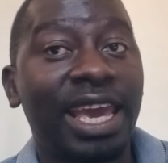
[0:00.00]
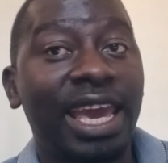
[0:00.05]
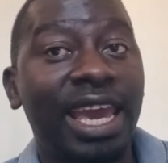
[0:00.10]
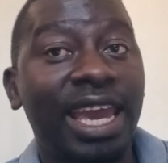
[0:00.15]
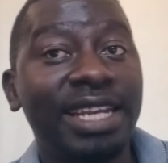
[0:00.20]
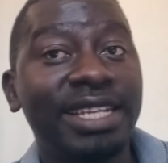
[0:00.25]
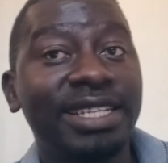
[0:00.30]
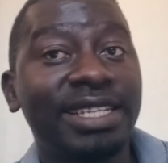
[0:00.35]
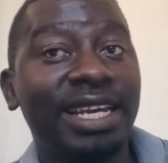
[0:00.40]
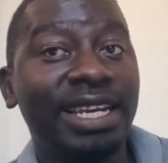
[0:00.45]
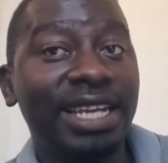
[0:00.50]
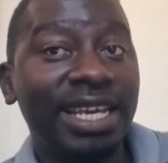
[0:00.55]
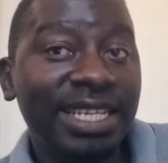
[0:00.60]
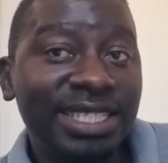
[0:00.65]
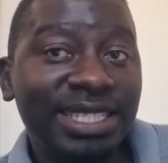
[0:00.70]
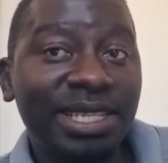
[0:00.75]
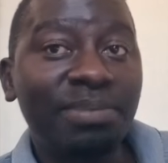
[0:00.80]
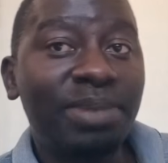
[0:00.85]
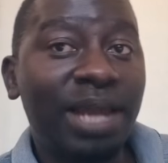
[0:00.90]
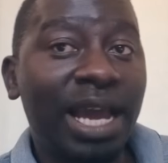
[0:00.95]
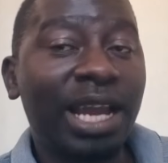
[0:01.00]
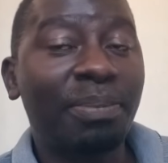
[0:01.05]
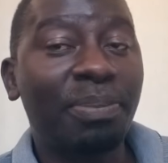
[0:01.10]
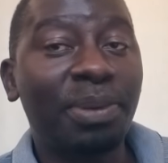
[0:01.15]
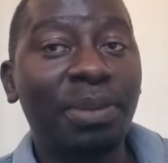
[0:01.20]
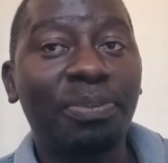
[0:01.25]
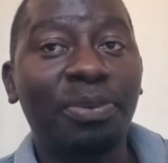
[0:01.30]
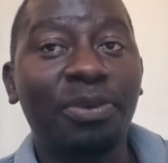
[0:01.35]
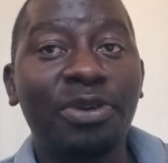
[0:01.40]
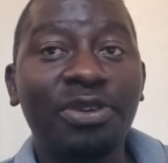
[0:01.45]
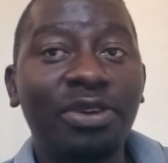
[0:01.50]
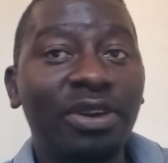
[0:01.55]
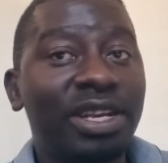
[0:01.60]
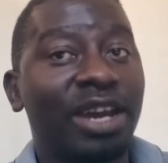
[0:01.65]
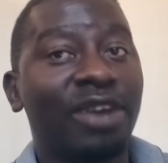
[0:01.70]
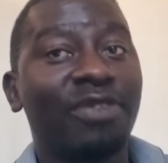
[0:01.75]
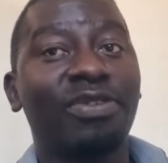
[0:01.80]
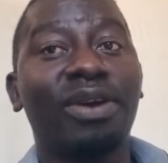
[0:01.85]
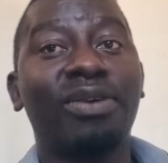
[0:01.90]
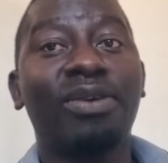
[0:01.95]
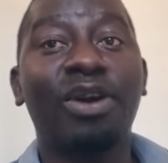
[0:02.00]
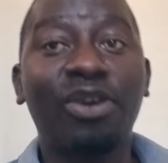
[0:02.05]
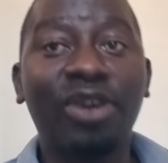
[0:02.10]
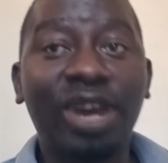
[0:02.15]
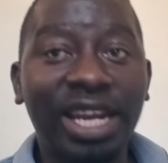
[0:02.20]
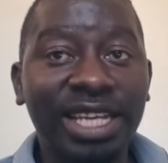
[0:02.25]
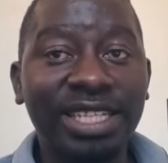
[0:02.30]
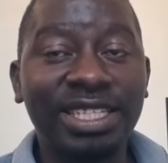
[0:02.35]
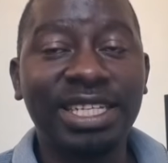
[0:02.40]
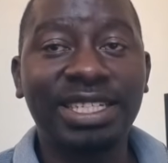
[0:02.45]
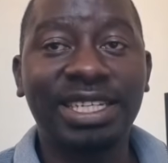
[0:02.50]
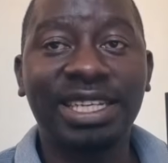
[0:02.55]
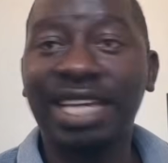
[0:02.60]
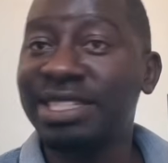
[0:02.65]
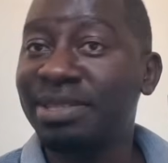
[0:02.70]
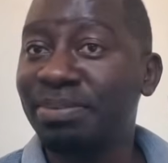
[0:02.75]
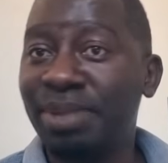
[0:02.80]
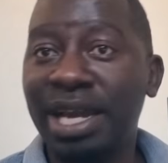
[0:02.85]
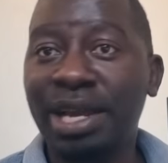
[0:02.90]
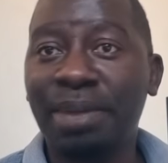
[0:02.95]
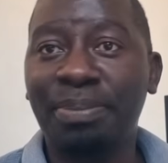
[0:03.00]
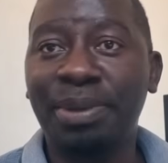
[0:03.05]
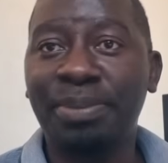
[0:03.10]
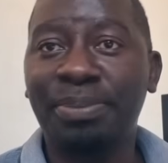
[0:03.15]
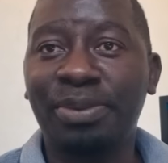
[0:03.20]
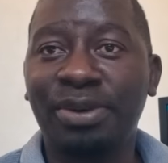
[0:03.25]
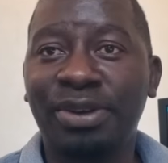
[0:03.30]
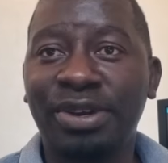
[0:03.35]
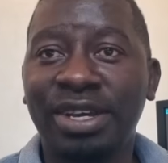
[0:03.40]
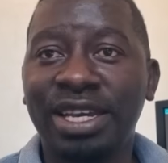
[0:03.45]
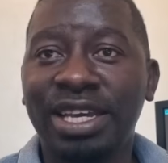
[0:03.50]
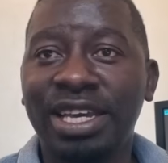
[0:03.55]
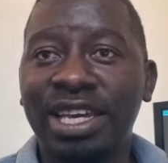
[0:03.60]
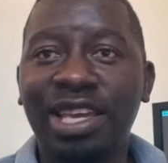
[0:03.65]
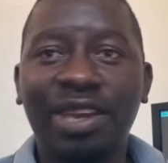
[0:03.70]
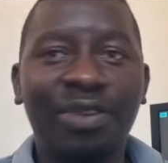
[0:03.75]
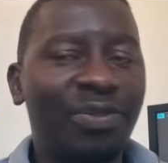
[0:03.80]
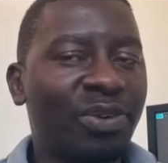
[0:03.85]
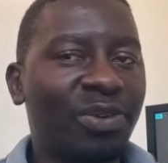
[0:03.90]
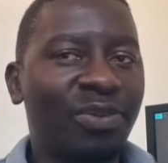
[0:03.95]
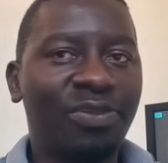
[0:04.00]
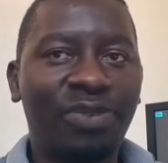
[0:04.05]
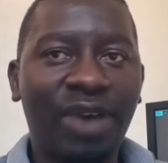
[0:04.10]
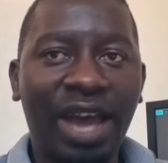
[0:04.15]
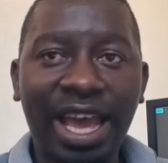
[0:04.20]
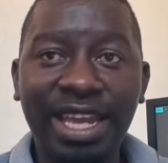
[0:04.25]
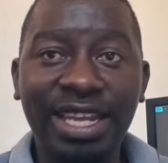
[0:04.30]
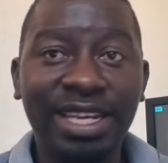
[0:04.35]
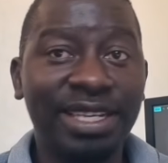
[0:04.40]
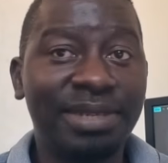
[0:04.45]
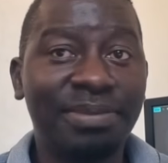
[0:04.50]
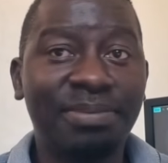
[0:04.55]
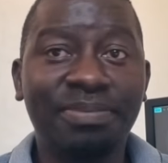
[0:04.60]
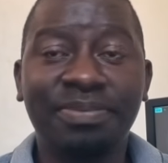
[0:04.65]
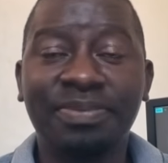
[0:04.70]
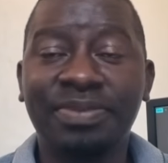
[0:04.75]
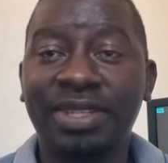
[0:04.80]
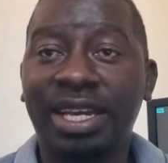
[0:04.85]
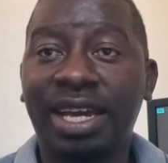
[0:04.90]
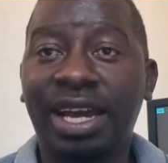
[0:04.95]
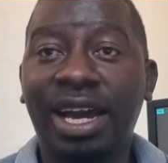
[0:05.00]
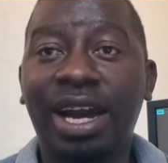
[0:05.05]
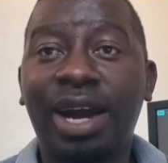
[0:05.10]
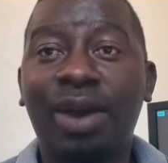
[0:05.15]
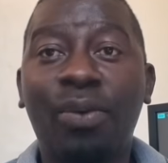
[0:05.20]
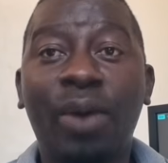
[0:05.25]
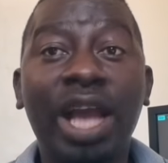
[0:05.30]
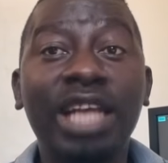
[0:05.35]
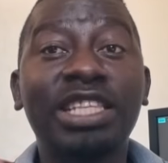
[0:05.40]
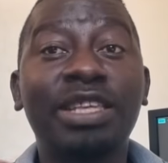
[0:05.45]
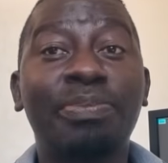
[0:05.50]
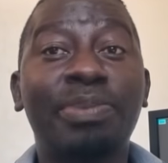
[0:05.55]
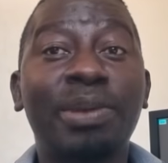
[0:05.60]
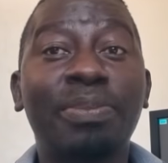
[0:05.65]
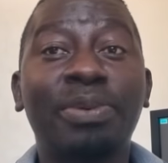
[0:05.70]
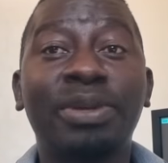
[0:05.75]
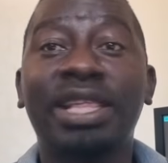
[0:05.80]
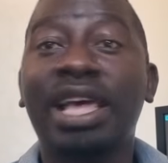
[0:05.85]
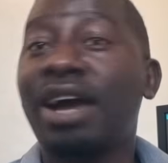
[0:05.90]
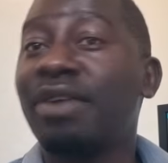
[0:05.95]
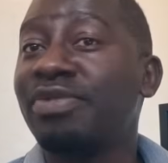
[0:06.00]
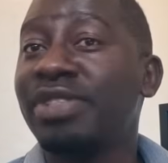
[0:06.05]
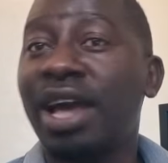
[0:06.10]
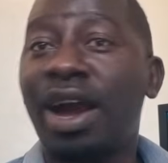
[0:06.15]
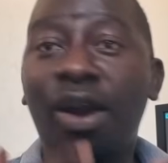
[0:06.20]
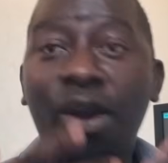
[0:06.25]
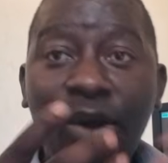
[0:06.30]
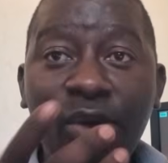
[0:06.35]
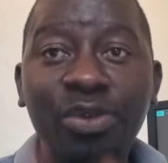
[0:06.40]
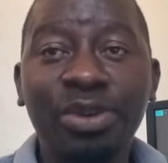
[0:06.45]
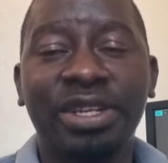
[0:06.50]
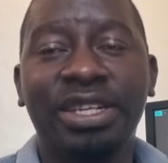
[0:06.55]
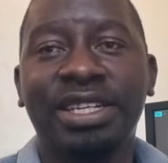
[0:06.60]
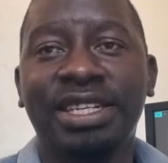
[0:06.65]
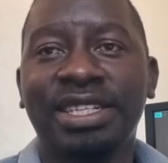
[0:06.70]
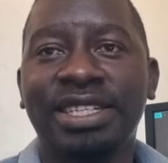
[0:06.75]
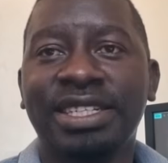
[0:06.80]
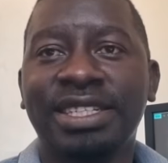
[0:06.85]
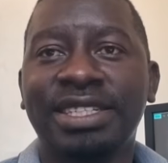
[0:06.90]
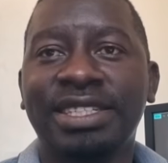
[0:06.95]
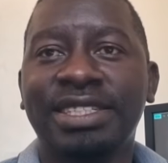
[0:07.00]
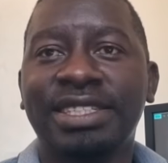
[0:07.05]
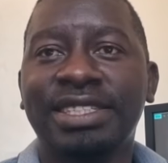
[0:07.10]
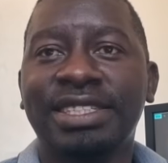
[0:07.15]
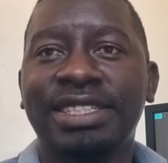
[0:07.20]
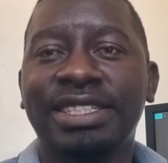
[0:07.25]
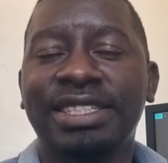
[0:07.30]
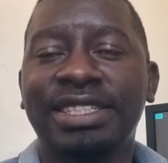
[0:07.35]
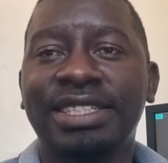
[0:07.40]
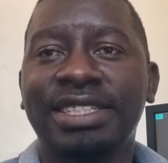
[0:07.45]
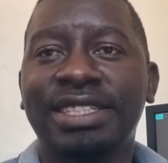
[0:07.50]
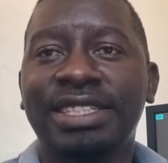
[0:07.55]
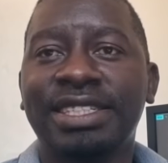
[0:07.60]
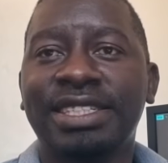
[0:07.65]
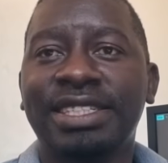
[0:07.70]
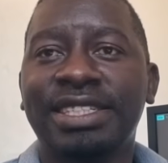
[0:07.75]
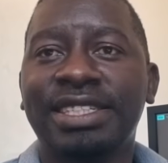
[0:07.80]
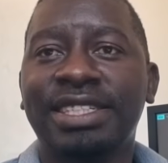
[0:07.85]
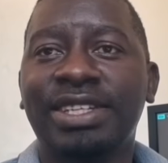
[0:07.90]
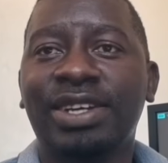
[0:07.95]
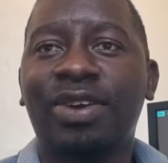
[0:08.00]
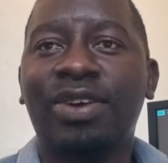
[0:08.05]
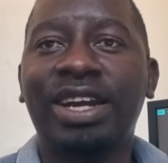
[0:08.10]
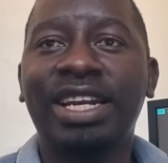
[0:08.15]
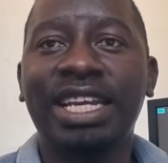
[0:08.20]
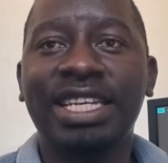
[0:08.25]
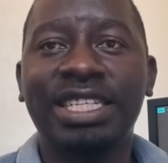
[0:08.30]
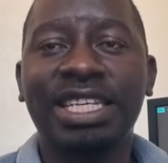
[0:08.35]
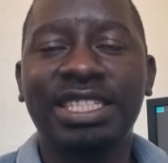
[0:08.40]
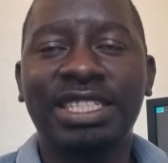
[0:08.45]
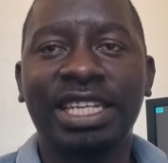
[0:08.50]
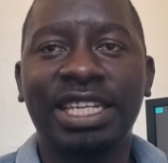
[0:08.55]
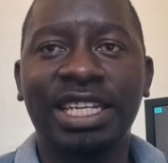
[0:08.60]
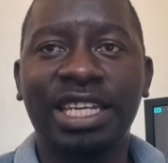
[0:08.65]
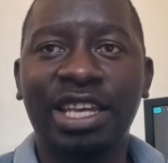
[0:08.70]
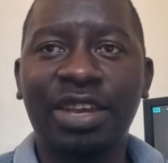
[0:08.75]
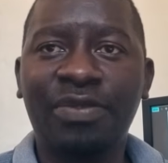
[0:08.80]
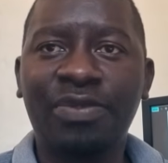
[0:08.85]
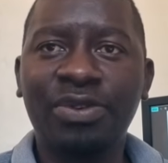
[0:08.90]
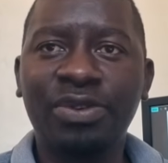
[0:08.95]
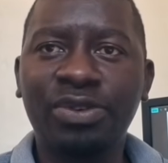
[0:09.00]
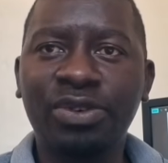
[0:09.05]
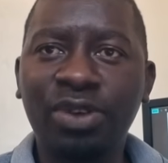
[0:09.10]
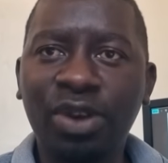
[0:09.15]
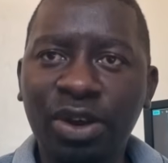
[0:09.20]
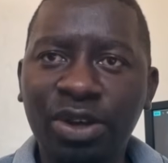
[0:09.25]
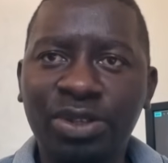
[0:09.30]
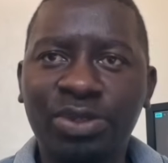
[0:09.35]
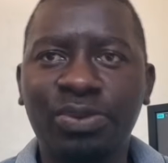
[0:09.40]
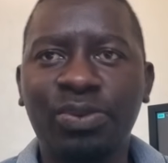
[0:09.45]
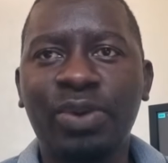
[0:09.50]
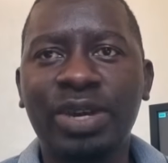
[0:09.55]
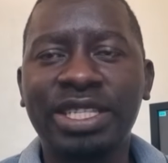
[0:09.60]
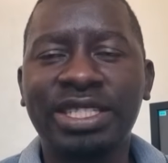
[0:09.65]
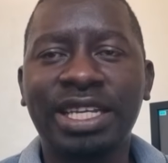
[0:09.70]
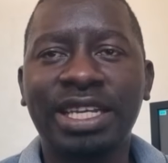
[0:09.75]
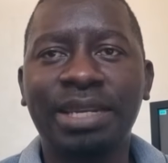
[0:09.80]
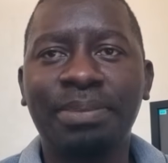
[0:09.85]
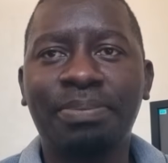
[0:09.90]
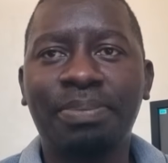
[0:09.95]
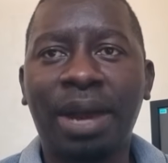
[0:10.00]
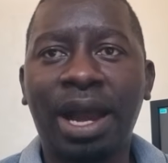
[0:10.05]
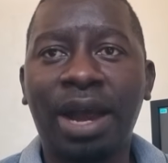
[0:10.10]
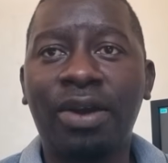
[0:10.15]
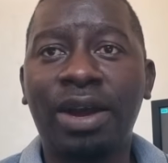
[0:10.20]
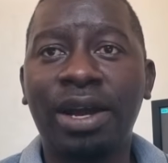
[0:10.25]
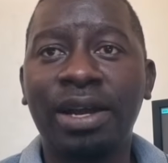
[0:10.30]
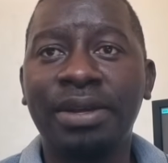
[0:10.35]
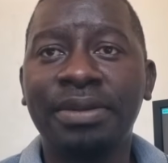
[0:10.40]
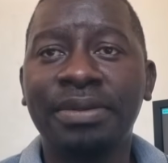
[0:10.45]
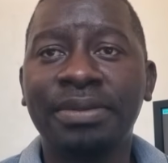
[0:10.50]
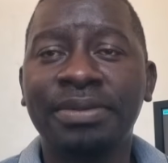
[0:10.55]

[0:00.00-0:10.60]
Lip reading: And the rest black people, we don't have our organization as black people. If you find white people, they have their own organization. If you go to Western power,